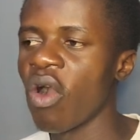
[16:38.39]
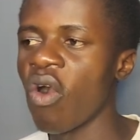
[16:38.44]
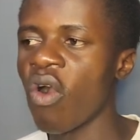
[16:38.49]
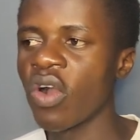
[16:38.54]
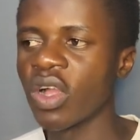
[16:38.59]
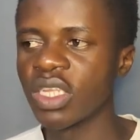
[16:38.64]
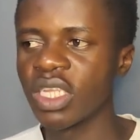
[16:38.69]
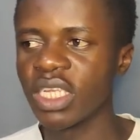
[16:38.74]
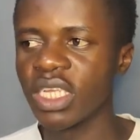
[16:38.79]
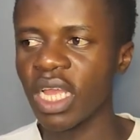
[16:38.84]

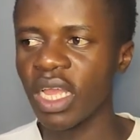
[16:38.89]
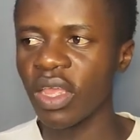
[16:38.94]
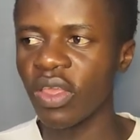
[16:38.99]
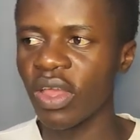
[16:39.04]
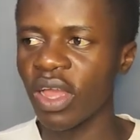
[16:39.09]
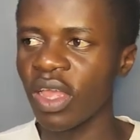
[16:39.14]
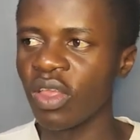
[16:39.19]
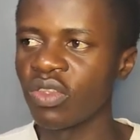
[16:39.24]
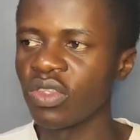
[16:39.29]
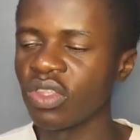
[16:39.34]
Or check,
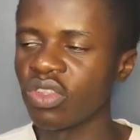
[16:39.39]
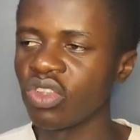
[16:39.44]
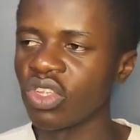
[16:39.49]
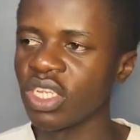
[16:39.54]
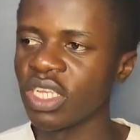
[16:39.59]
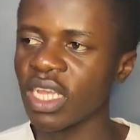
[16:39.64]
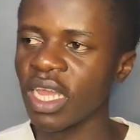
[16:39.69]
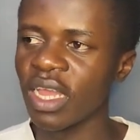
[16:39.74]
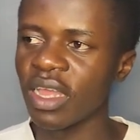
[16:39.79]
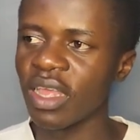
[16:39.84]
you can use it
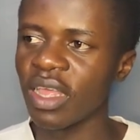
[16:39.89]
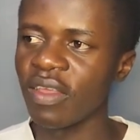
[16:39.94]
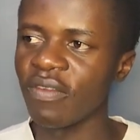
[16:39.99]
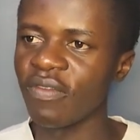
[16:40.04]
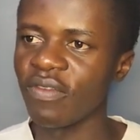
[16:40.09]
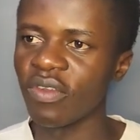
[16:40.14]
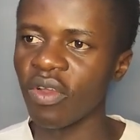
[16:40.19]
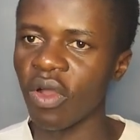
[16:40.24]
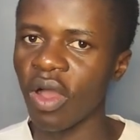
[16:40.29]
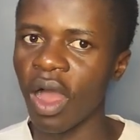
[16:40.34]
to check
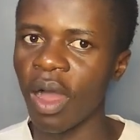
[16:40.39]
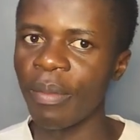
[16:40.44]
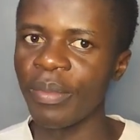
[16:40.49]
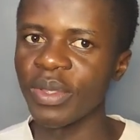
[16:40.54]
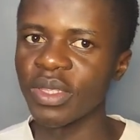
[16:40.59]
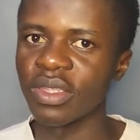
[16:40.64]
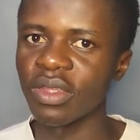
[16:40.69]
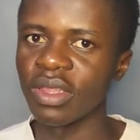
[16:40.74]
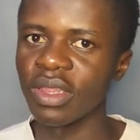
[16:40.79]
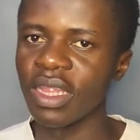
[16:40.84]
if your
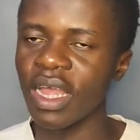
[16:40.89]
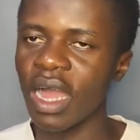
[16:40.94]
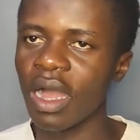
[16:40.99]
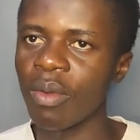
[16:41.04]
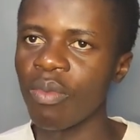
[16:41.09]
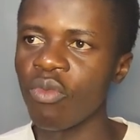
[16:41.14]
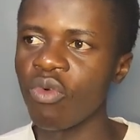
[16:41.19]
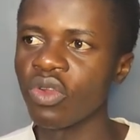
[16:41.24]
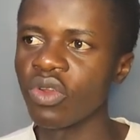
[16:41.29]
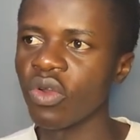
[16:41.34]
app is on
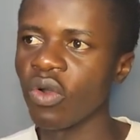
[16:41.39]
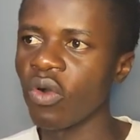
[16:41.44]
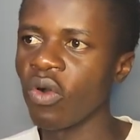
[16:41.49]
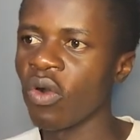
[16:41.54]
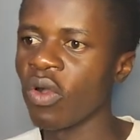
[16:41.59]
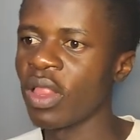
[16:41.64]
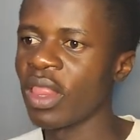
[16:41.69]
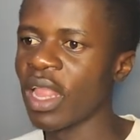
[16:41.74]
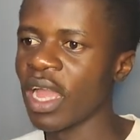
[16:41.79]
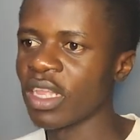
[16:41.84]
dark mode
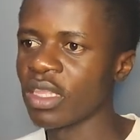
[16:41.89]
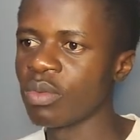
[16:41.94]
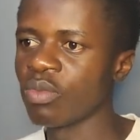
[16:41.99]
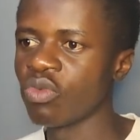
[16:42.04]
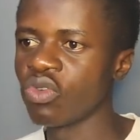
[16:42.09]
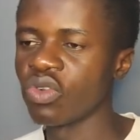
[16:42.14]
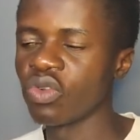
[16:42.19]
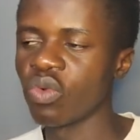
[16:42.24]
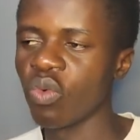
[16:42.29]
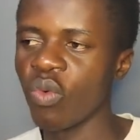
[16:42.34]
or light
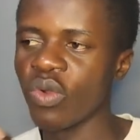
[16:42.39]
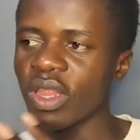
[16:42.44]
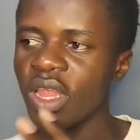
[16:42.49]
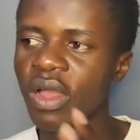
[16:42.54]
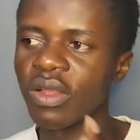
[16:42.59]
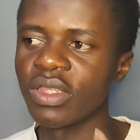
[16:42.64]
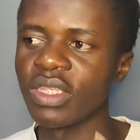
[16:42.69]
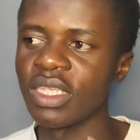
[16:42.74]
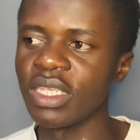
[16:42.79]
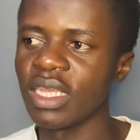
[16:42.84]
mode
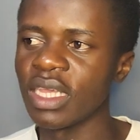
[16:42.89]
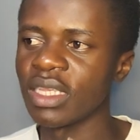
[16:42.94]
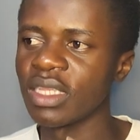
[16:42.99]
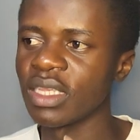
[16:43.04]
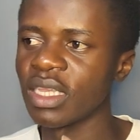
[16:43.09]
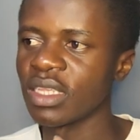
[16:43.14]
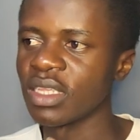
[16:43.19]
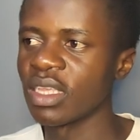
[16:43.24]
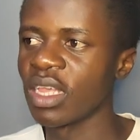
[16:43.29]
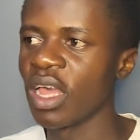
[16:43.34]
without
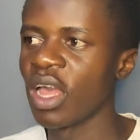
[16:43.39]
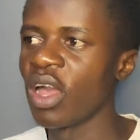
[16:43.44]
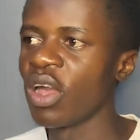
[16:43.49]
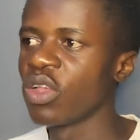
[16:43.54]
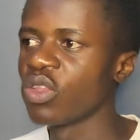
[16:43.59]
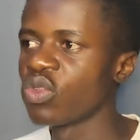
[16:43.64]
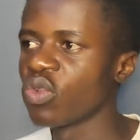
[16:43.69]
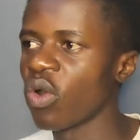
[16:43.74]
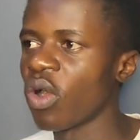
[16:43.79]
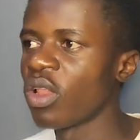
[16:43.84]
CSS.
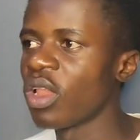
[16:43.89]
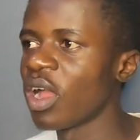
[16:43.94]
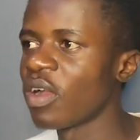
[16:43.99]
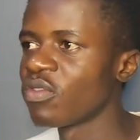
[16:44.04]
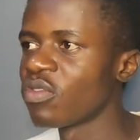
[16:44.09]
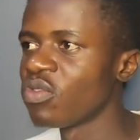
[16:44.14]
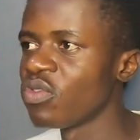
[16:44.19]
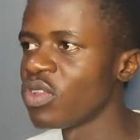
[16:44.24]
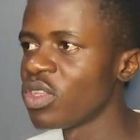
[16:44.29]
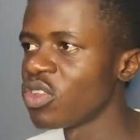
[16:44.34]
So all you
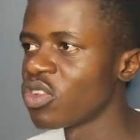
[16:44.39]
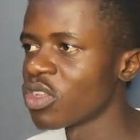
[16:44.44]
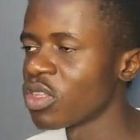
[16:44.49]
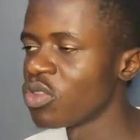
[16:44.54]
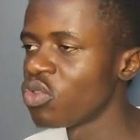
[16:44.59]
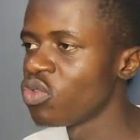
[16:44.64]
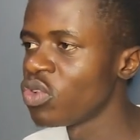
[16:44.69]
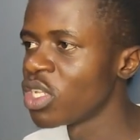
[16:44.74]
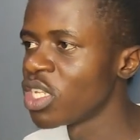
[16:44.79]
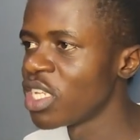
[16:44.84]
have to do is
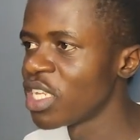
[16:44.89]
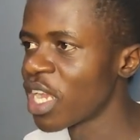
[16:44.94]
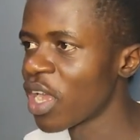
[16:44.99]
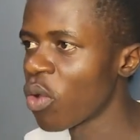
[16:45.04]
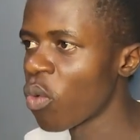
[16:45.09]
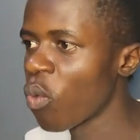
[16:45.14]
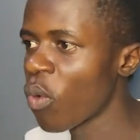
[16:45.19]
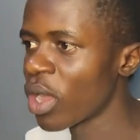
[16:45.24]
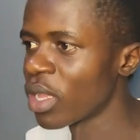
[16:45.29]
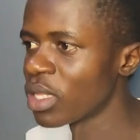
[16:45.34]
just do the
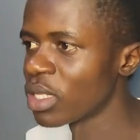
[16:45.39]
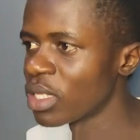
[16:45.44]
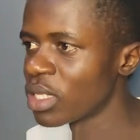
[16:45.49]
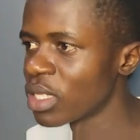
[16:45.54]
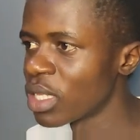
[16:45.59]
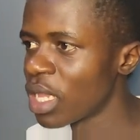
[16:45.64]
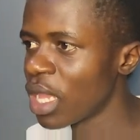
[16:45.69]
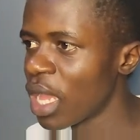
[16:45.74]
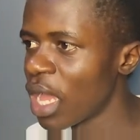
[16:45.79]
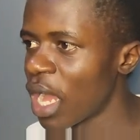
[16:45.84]
check
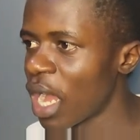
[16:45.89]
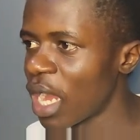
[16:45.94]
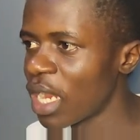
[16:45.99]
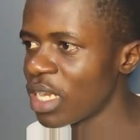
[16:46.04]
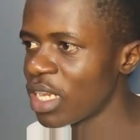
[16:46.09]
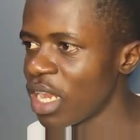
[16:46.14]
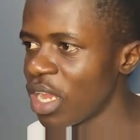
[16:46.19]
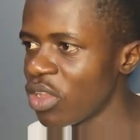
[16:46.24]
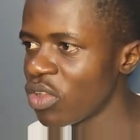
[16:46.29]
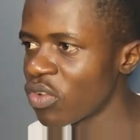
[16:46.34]
once,
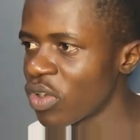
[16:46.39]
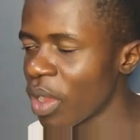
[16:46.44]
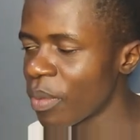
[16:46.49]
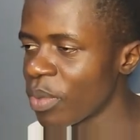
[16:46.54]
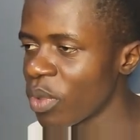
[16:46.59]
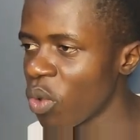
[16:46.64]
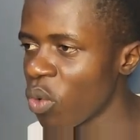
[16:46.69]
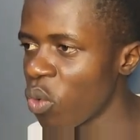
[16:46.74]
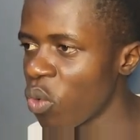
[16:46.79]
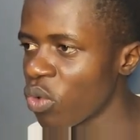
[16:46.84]
and then you
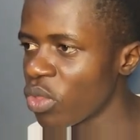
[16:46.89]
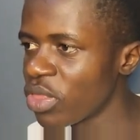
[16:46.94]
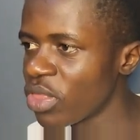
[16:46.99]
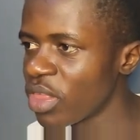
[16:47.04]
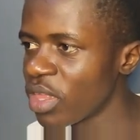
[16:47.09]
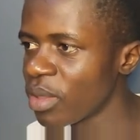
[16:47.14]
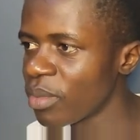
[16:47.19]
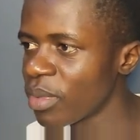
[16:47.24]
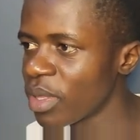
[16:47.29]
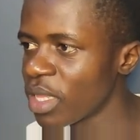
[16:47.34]
wrap the whole
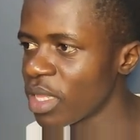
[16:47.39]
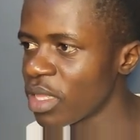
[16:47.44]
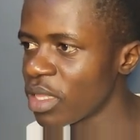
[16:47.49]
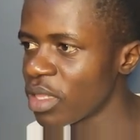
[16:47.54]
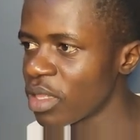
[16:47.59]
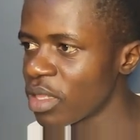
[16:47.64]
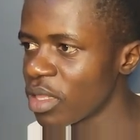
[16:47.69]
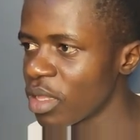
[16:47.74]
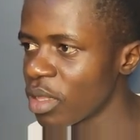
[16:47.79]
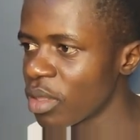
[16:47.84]
thing
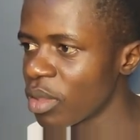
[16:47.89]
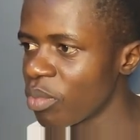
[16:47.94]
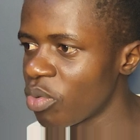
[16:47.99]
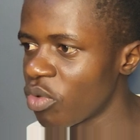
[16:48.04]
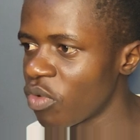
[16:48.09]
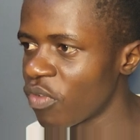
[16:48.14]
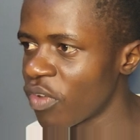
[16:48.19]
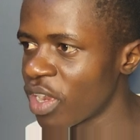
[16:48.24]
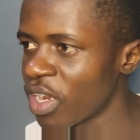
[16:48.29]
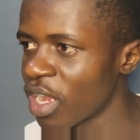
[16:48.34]
in the
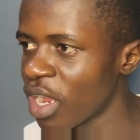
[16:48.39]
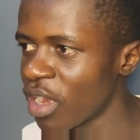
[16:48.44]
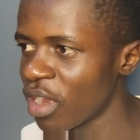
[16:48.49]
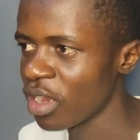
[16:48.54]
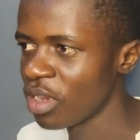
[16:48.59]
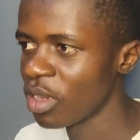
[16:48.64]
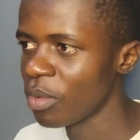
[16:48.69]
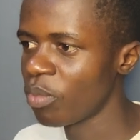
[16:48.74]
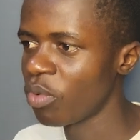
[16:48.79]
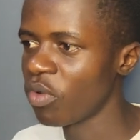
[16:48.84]
provider,
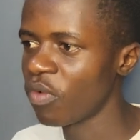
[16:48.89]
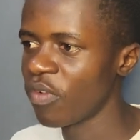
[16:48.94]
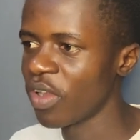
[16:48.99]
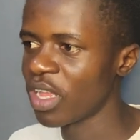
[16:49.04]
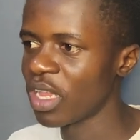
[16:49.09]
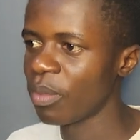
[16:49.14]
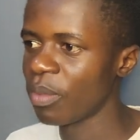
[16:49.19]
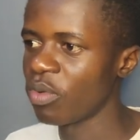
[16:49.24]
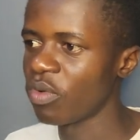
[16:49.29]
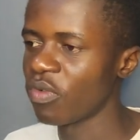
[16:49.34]
and then the
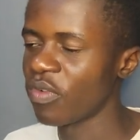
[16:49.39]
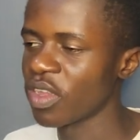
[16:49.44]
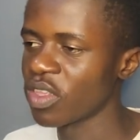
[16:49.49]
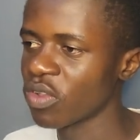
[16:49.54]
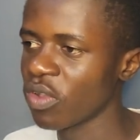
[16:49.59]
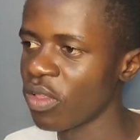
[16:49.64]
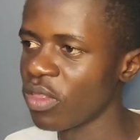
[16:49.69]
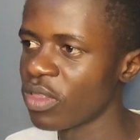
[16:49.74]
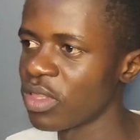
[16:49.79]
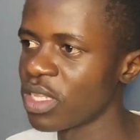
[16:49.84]
provider
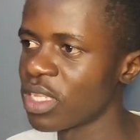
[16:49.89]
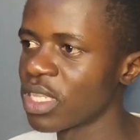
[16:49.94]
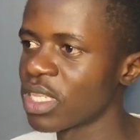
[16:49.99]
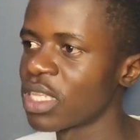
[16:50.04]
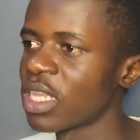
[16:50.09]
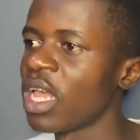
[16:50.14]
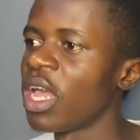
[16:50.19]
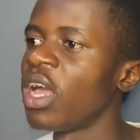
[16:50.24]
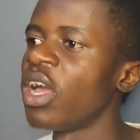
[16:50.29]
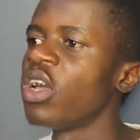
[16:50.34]
provides all the
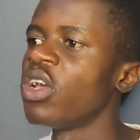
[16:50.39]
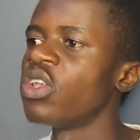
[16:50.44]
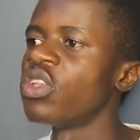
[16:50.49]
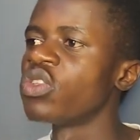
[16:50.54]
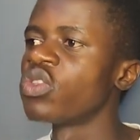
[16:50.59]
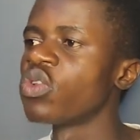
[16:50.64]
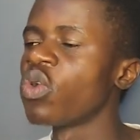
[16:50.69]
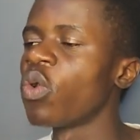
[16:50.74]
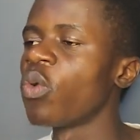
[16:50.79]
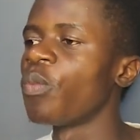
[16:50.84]
things.
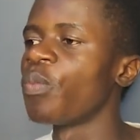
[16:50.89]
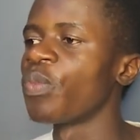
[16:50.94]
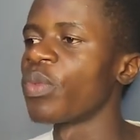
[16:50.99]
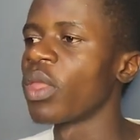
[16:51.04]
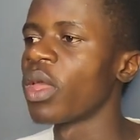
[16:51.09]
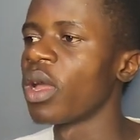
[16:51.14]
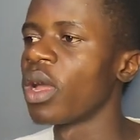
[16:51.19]
So